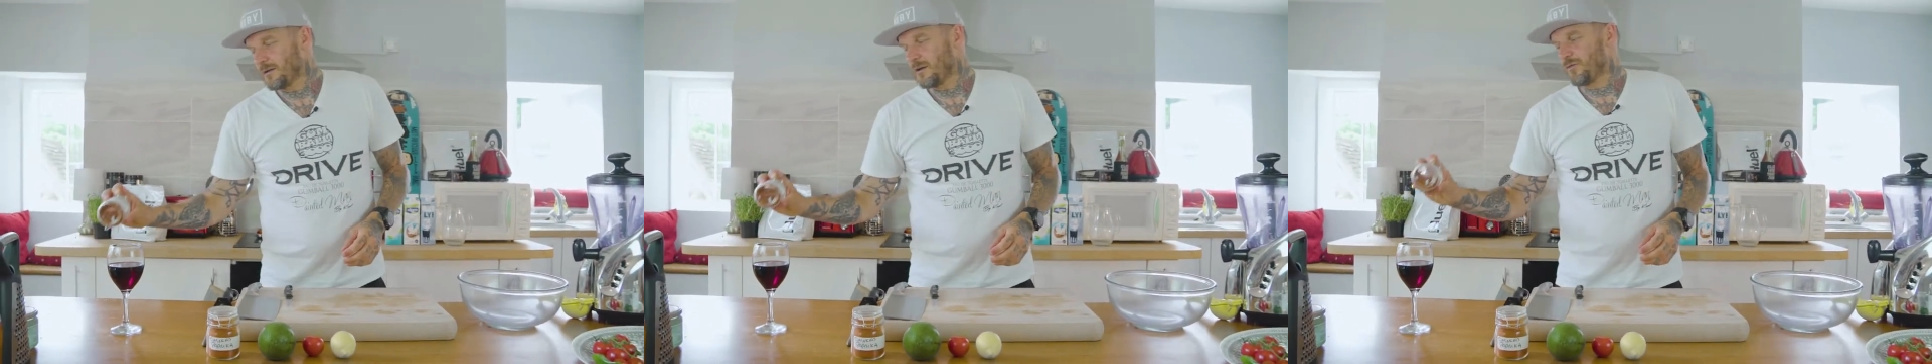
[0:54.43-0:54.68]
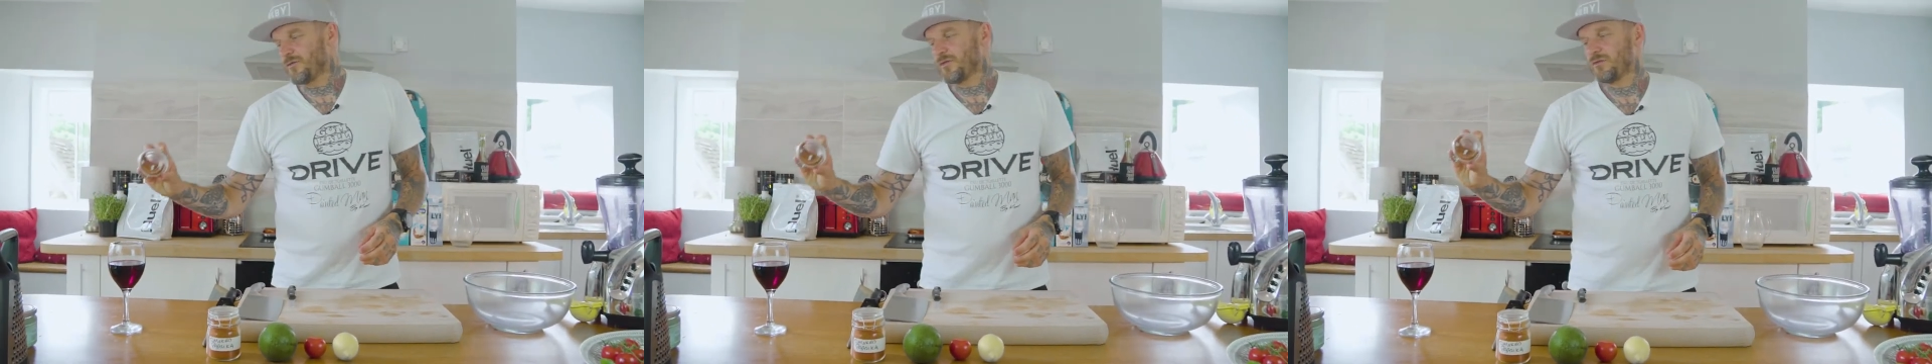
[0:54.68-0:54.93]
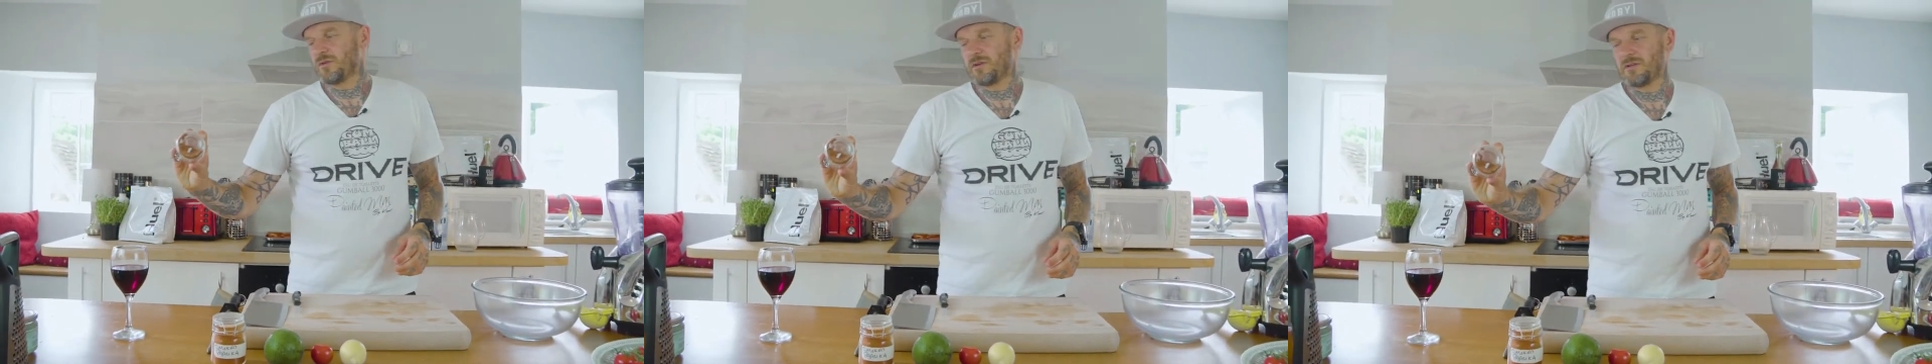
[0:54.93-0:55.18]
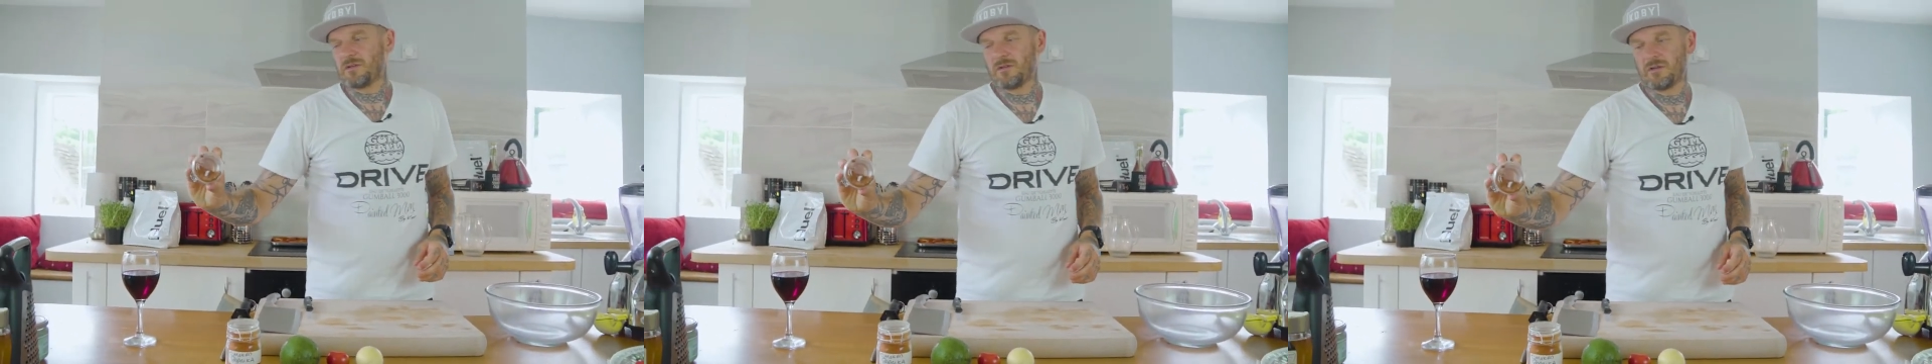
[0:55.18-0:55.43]
a few
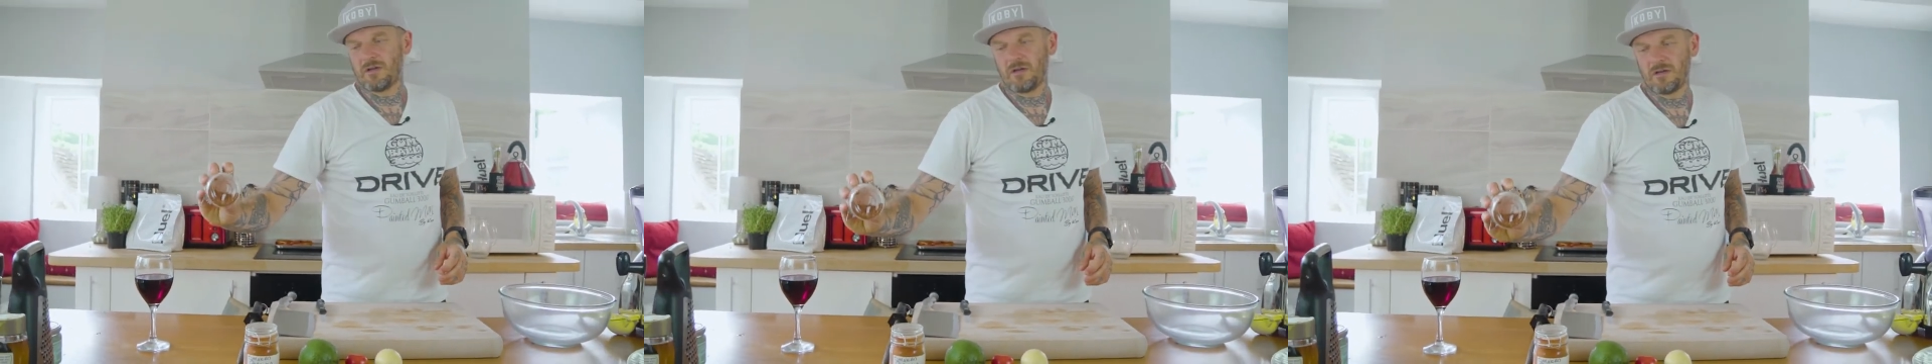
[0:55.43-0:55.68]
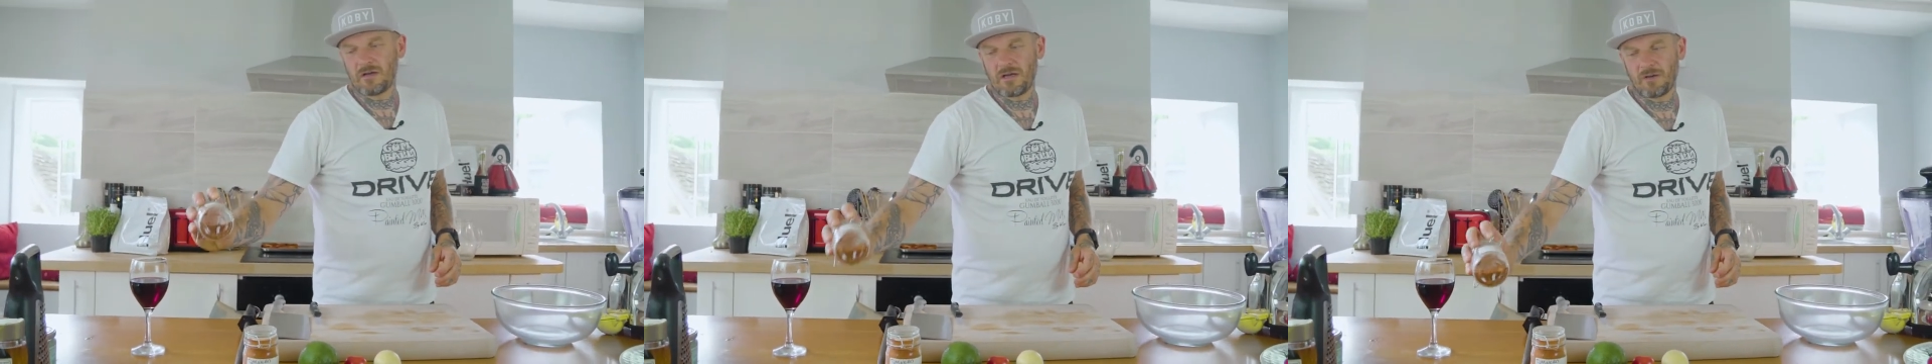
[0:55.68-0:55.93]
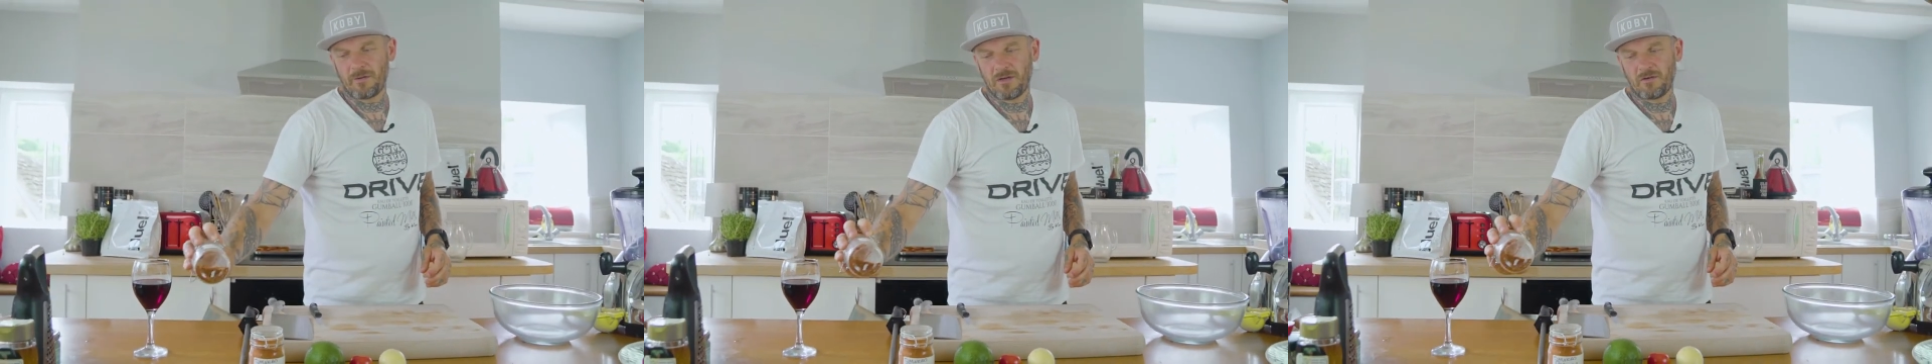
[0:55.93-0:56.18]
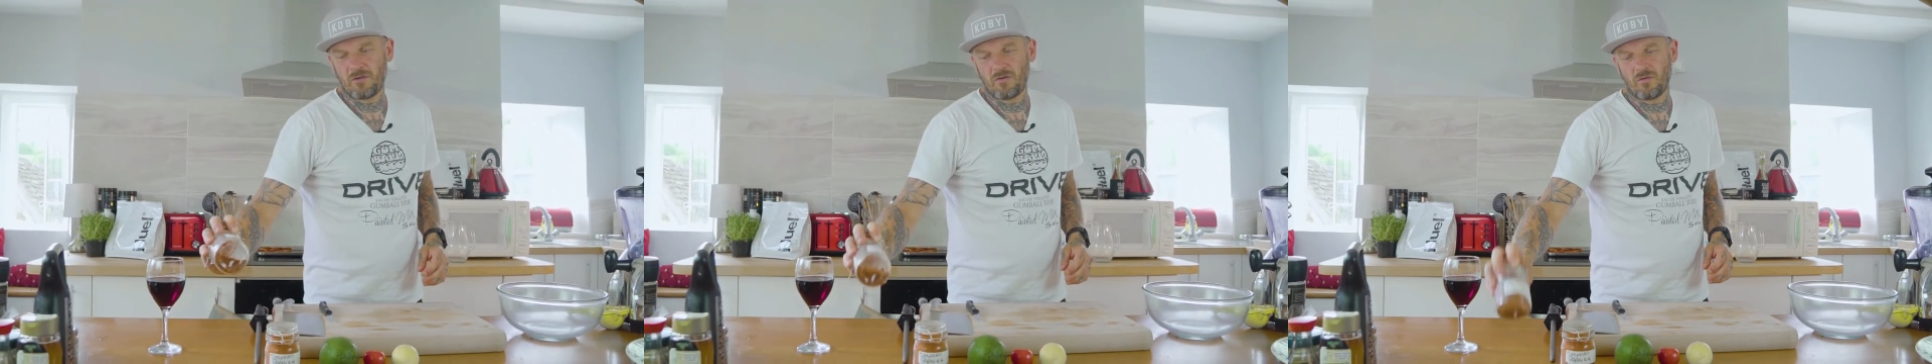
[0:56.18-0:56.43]
little
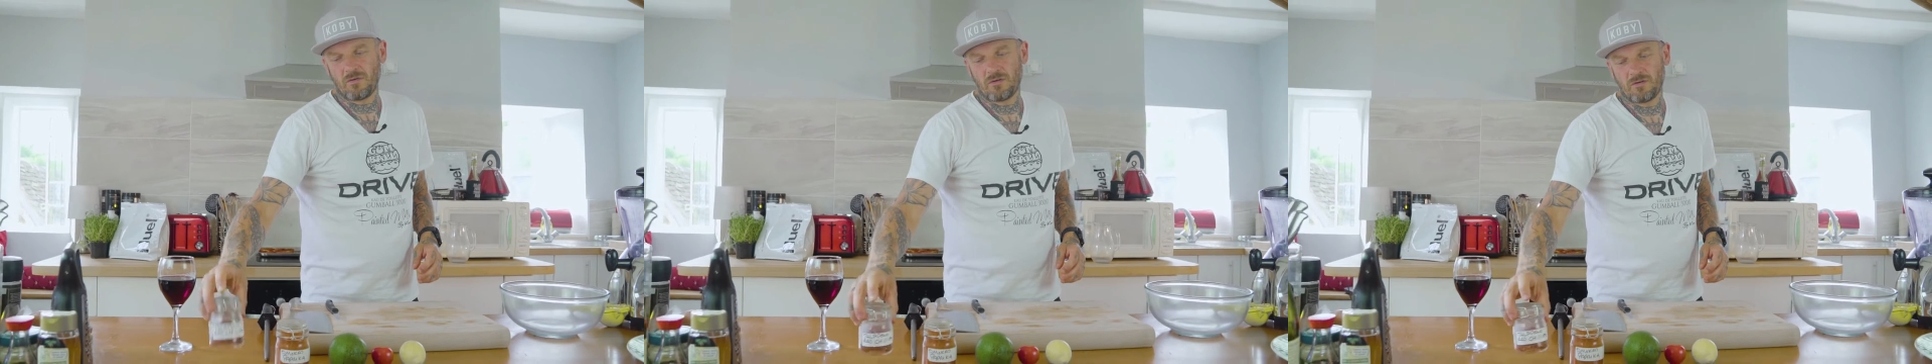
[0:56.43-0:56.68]
jalapeno